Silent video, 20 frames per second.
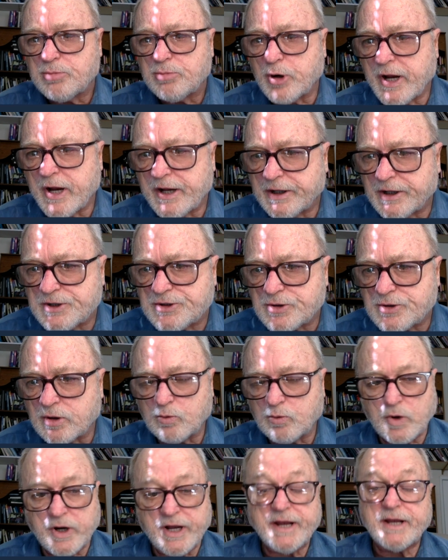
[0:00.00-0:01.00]
praying in a
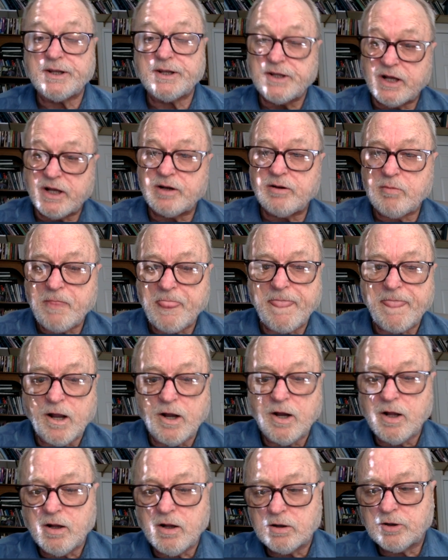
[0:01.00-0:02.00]
certain way. And then
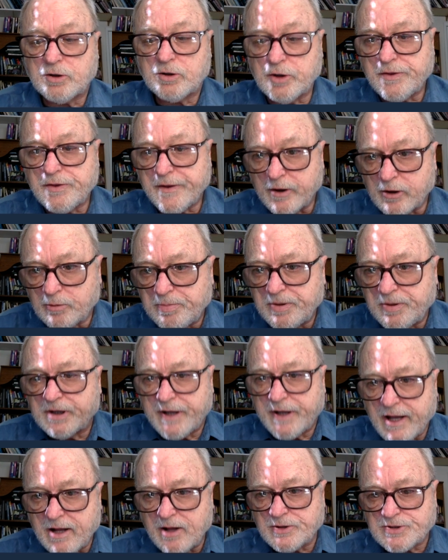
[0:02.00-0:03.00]
good therapy
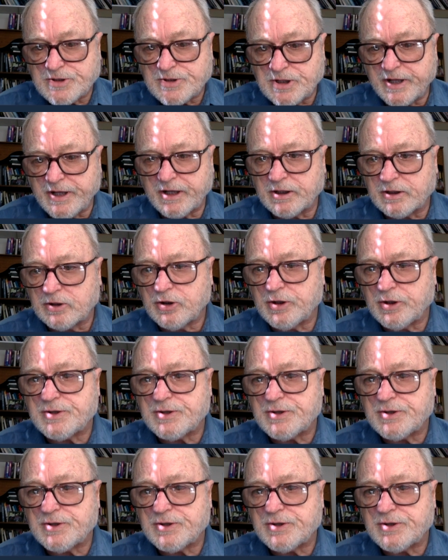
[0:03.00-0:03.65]
and counseling,